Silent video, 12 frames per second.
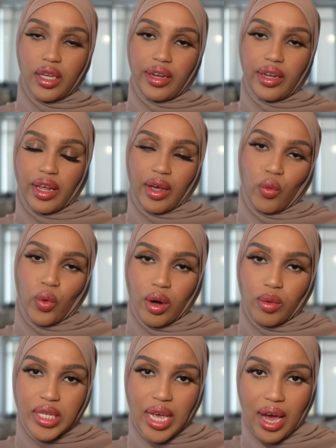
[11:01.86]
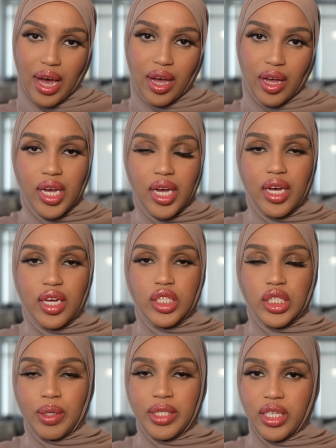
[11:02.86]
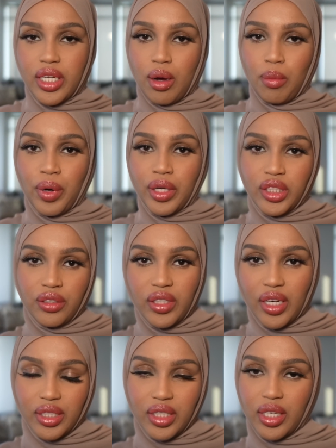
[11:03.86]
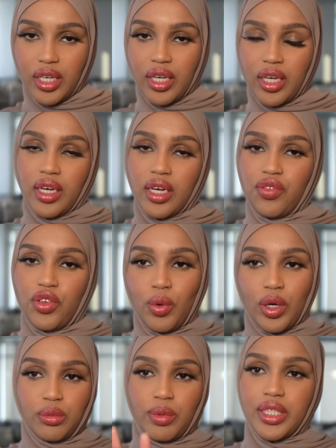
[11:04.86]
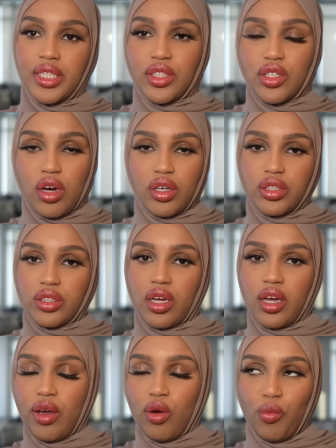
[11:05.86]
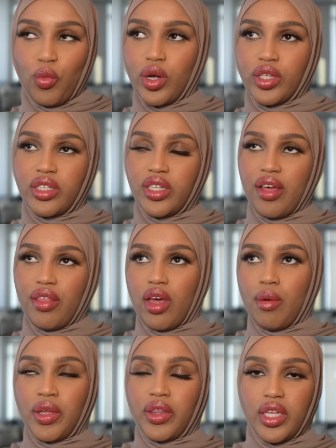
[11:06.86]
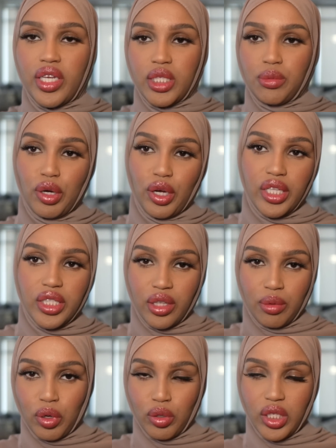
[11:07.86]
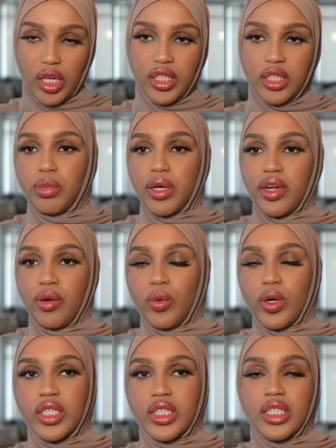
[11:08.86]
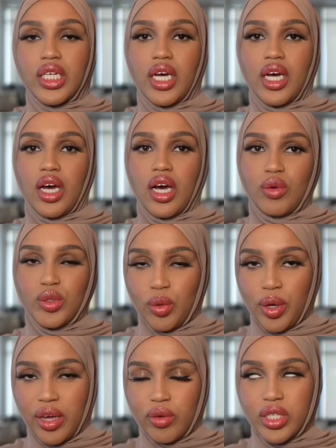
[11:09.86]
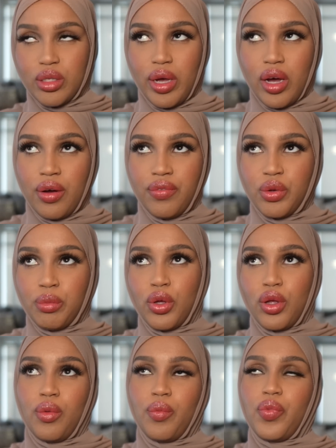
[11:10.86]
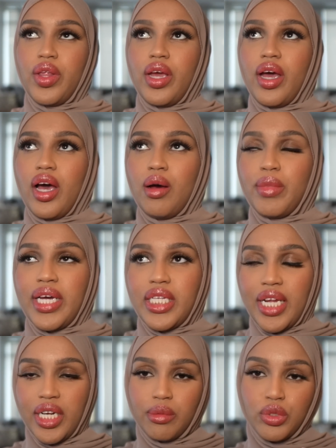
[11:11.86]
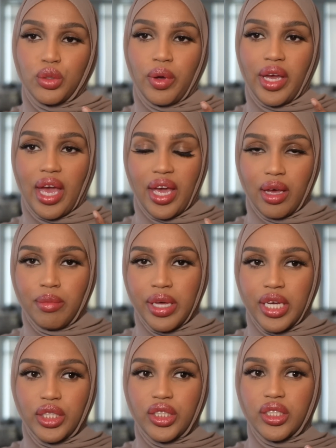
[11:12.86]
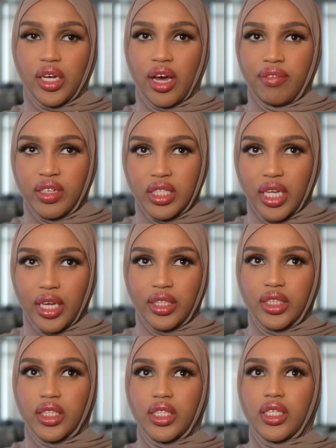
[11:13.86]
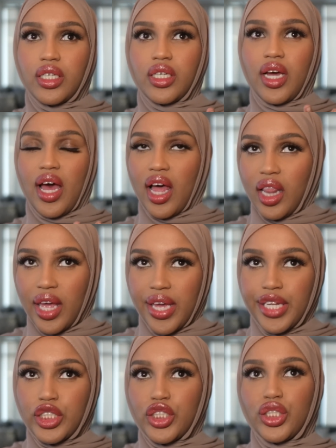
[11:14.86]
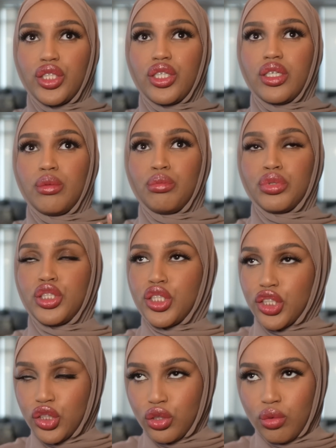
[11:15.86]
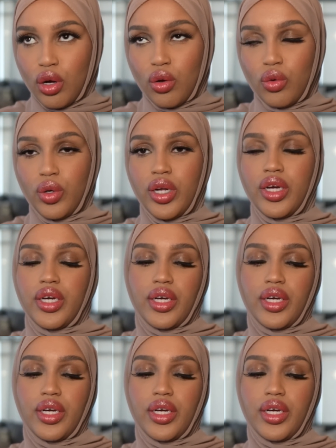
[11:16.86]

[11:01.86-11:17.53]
and like where I was at. So I did a bunch of testing. If you watch my TikToks, I go more into depth about the experience and the process, but it was it was okay. It was a little bit uncomfortable. Um, I ended up doing AMH, FSH, LH, progesterone,